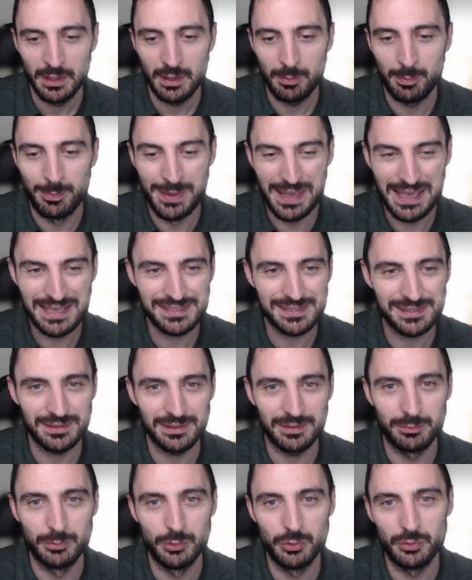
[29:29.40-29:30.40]
Best
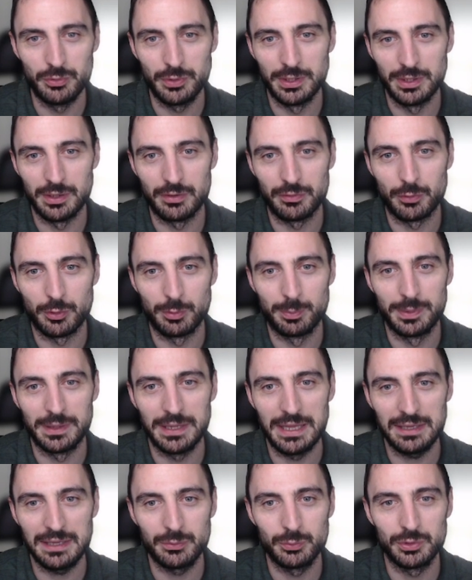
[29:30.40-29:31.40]
move here for
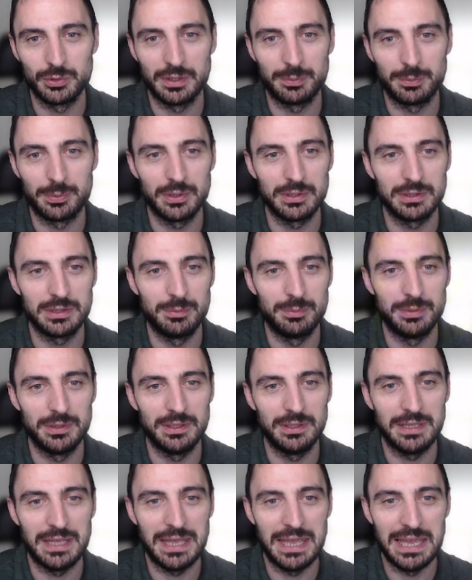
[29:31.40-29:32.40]
black would apparently be
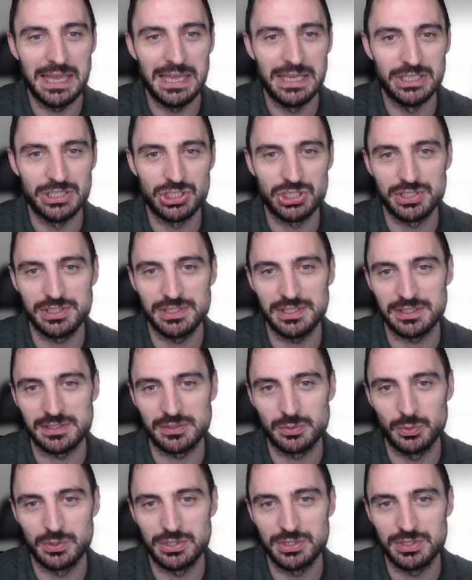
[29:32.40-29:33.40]
h6,
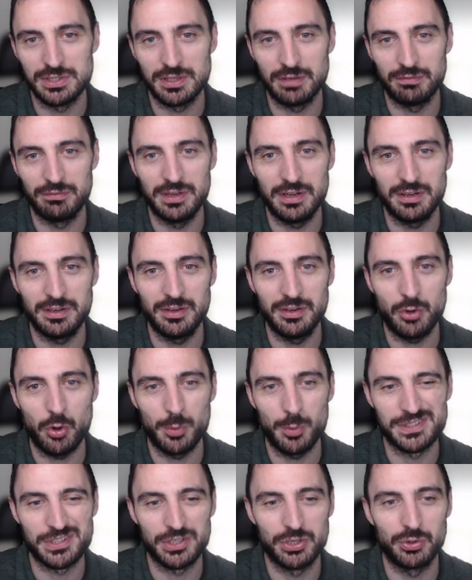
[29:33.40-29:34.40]
which is a very
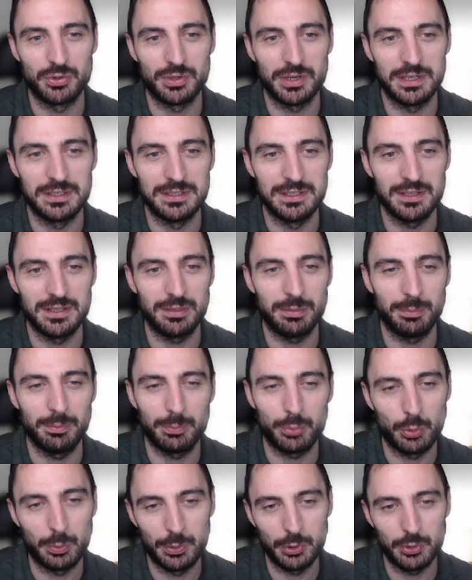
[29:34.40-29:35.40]
obscure idea,
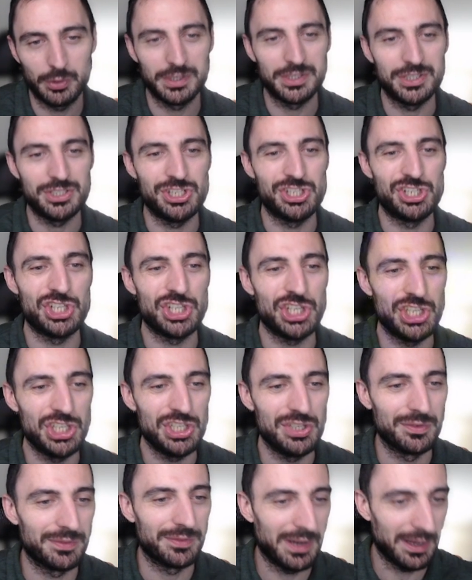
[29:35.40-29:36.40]
preparing
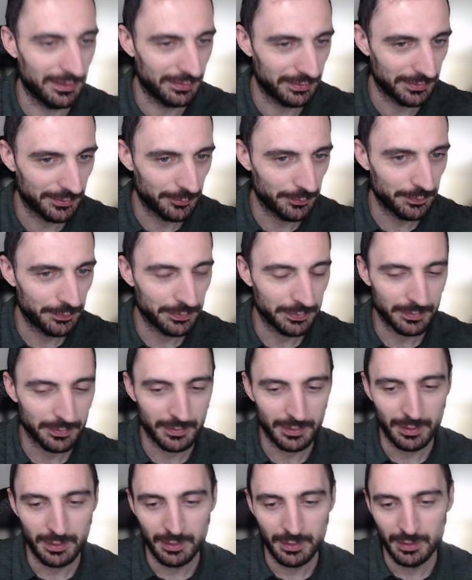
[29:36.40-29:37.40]
g5.
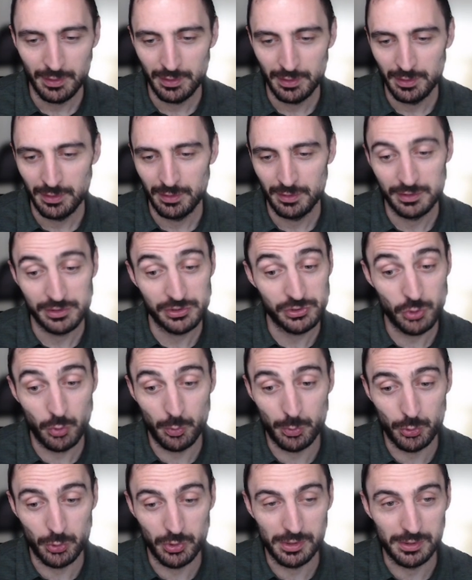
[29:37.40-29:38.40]
So
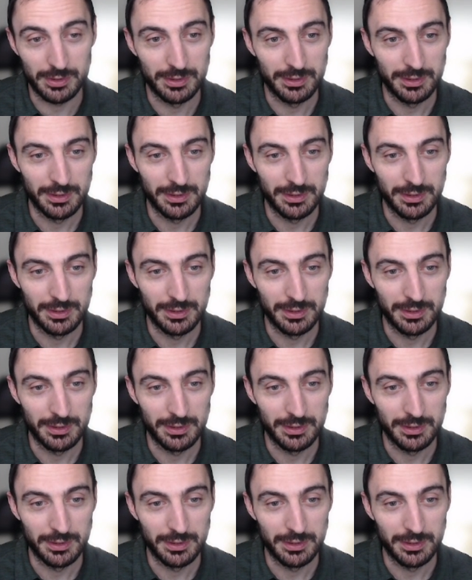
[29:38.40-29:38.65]
brutal.